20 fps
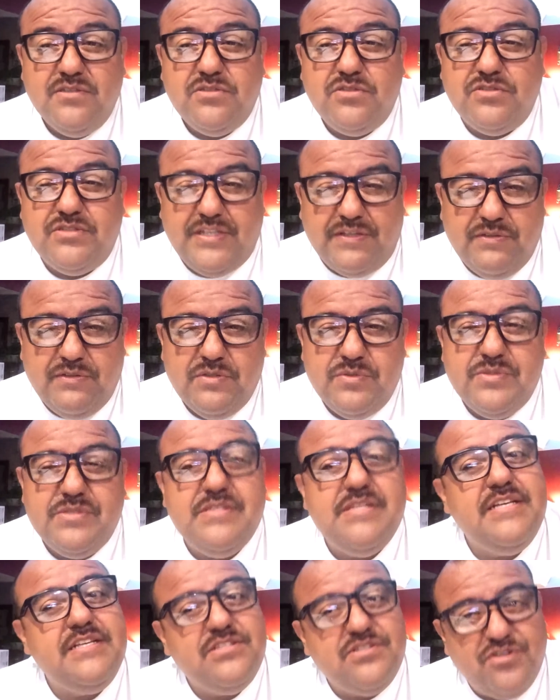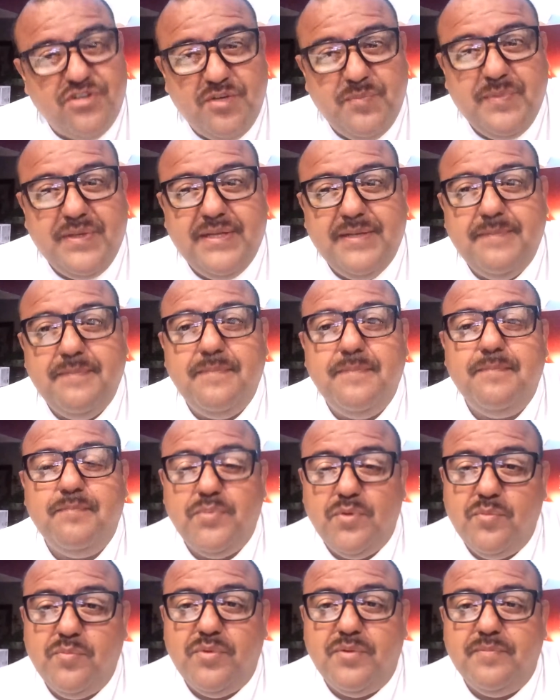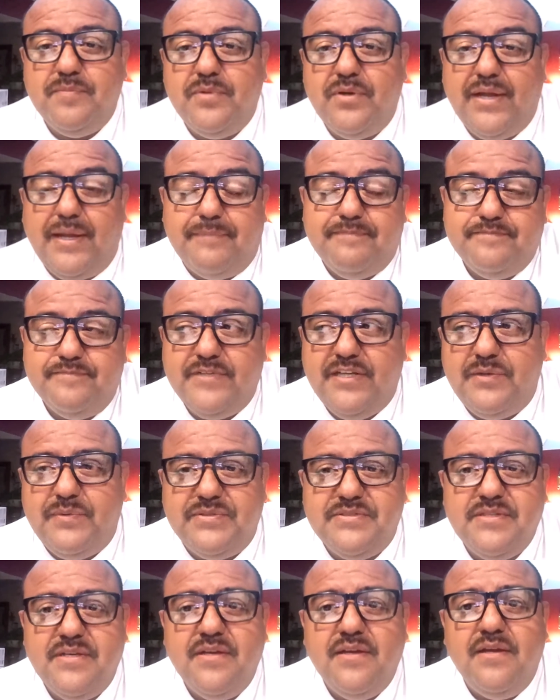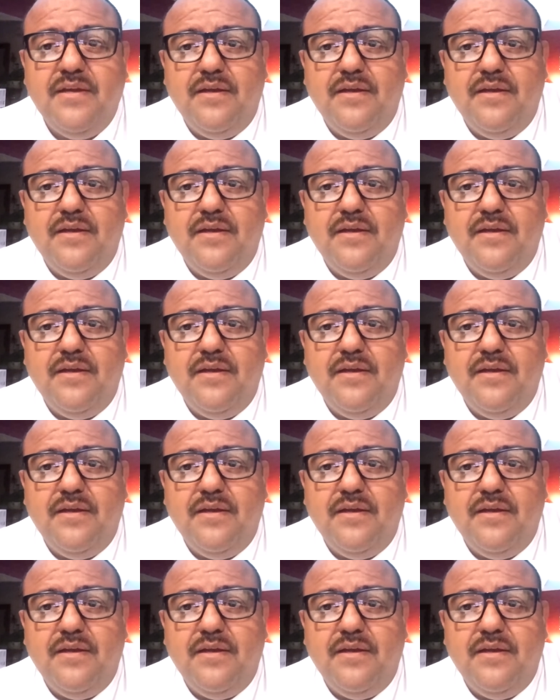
So save those receipts, turn them in, boom, boom. Okay. Anyways,